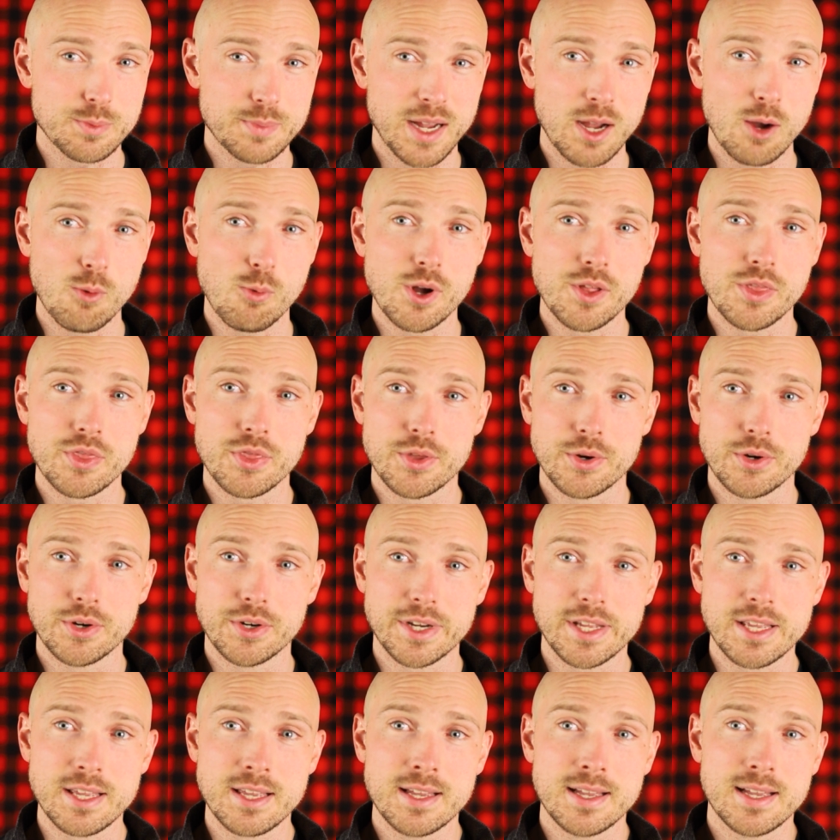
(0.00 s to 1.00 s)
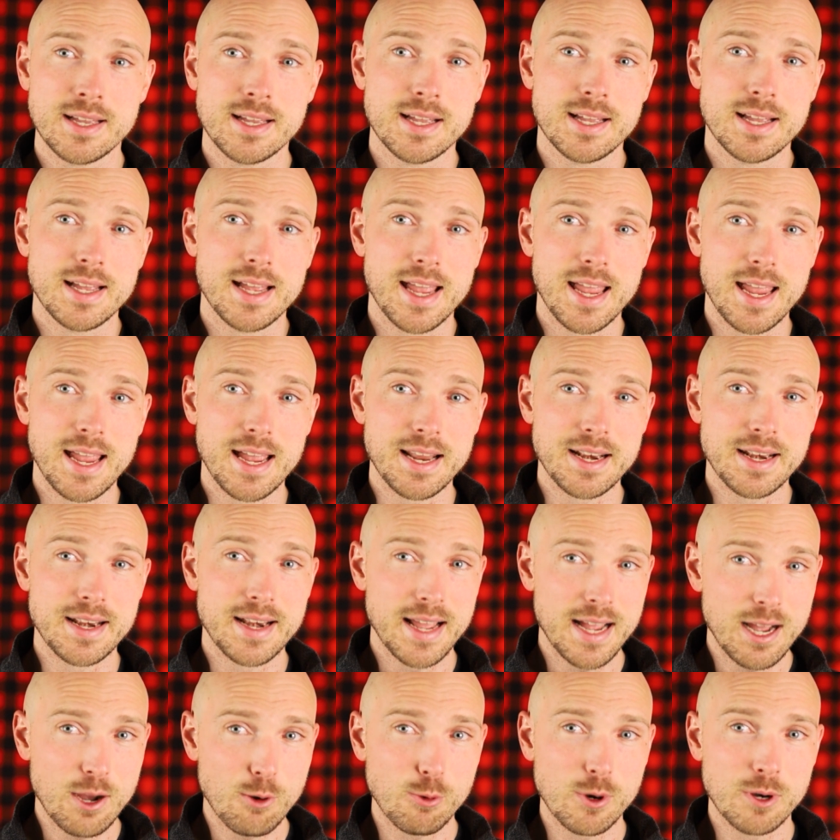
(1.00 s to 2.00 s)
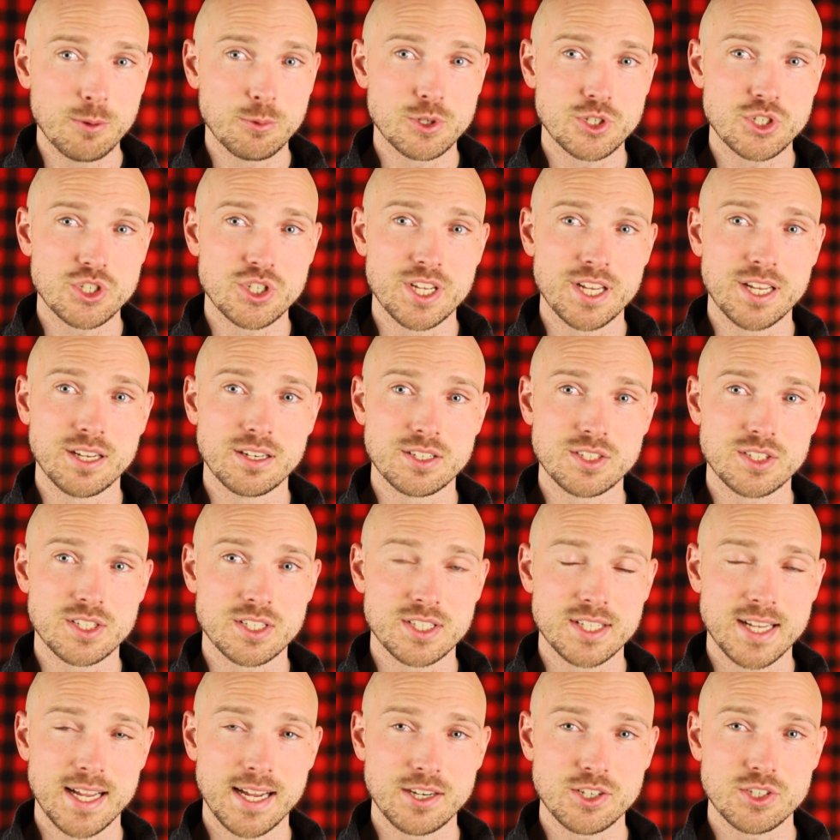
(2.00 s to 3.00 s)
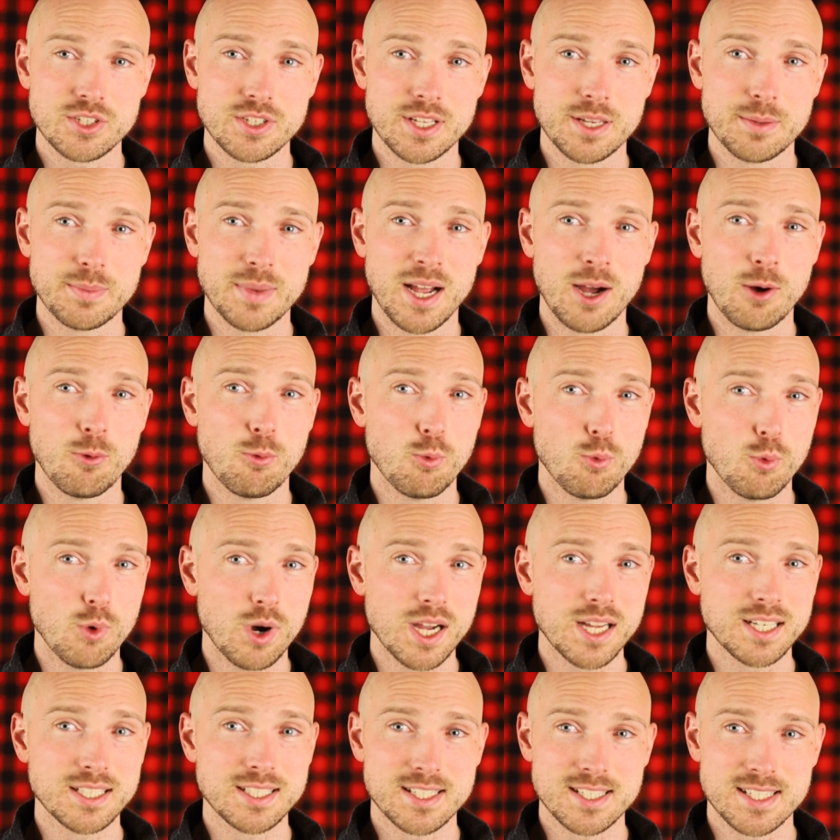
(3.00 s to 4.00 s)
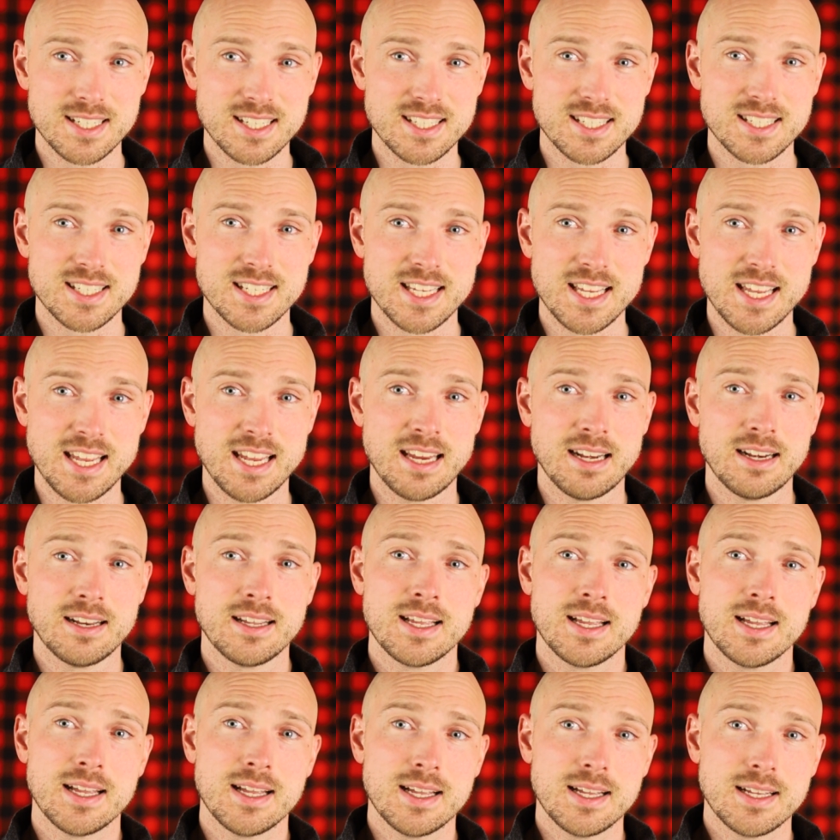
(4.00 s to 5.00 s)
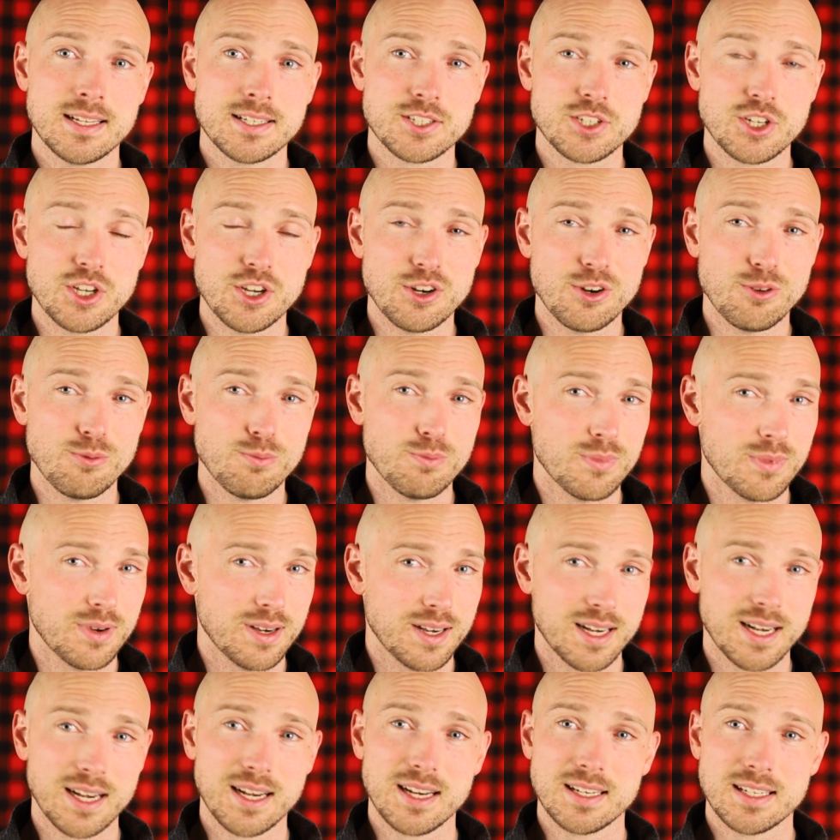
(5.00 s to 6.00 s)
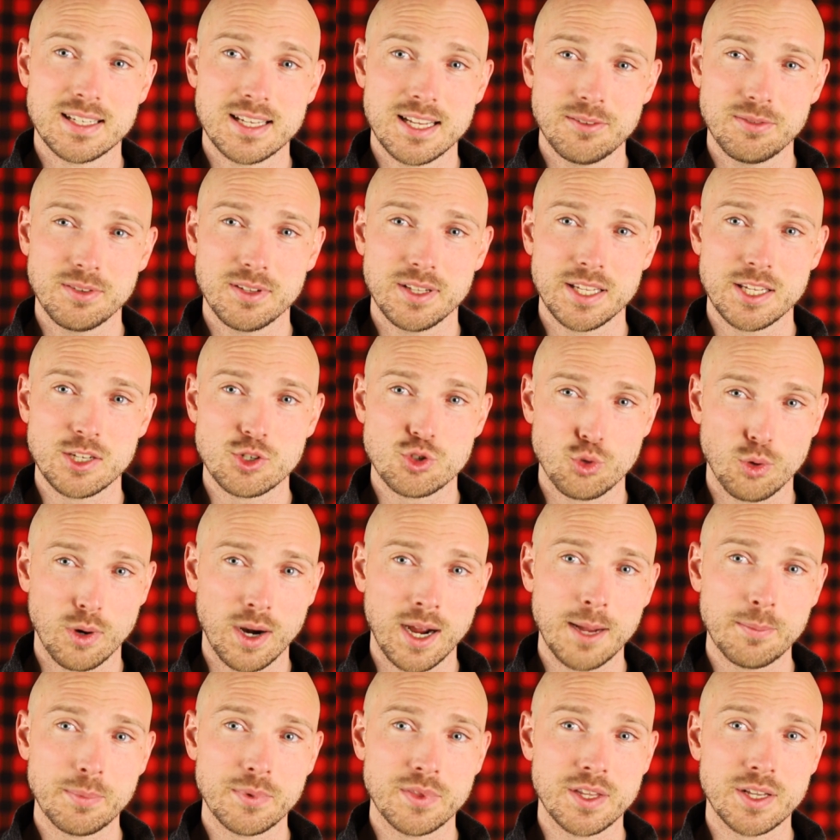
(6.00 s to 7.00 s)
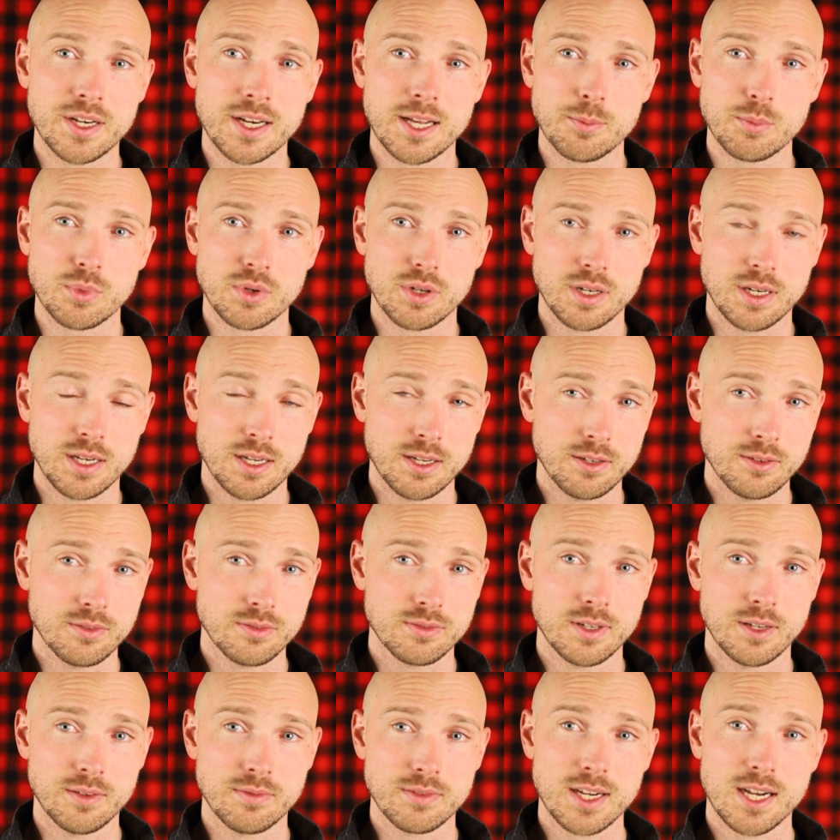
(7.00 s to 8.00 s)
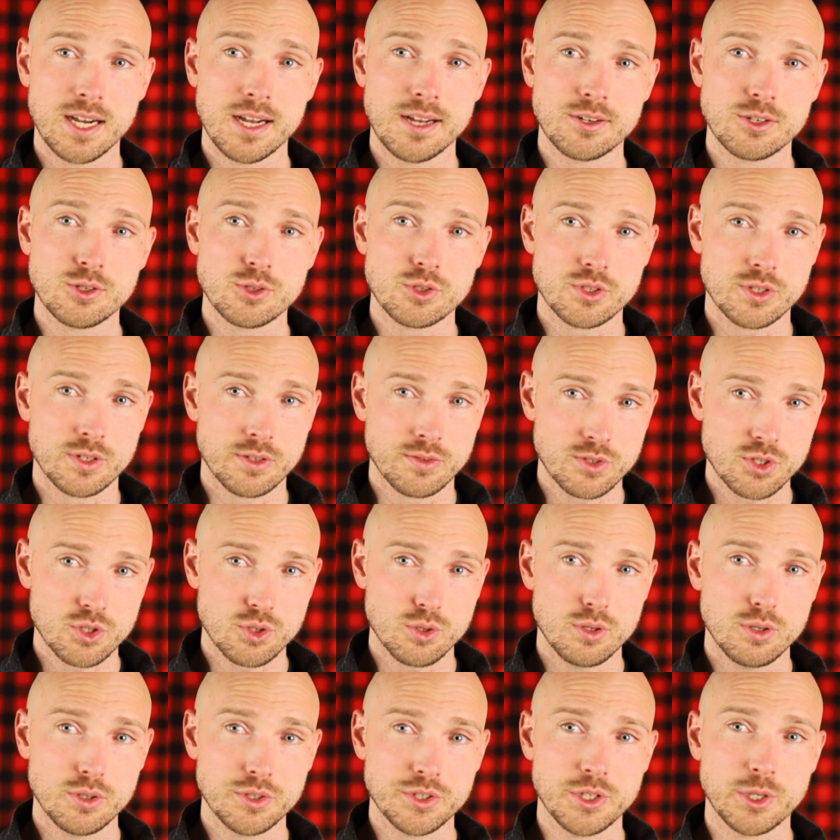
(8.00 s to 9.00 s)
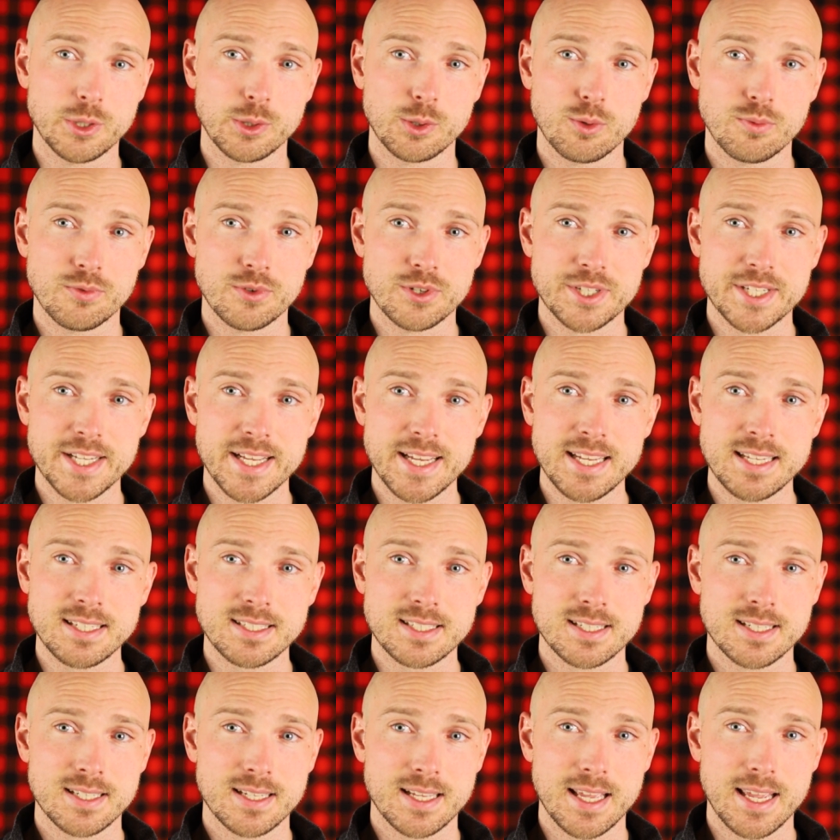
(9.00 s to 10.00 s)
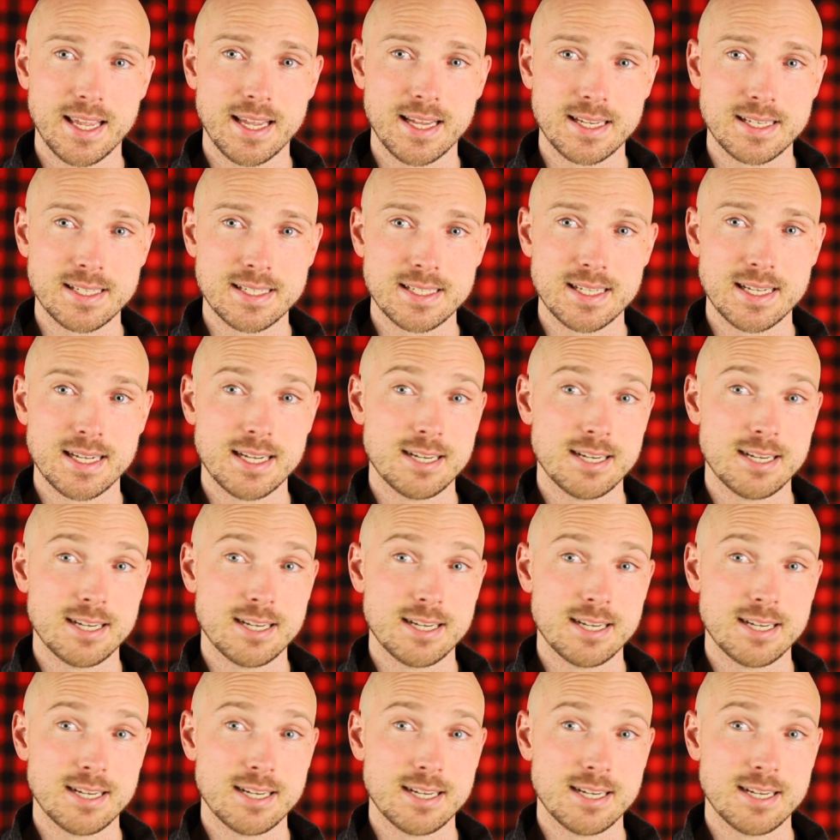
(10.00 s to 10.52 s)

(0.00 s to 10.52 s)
about 130. And now what we're seeing is it's actually about 116. So definitely a drop in the number of condos that have sold year over date, and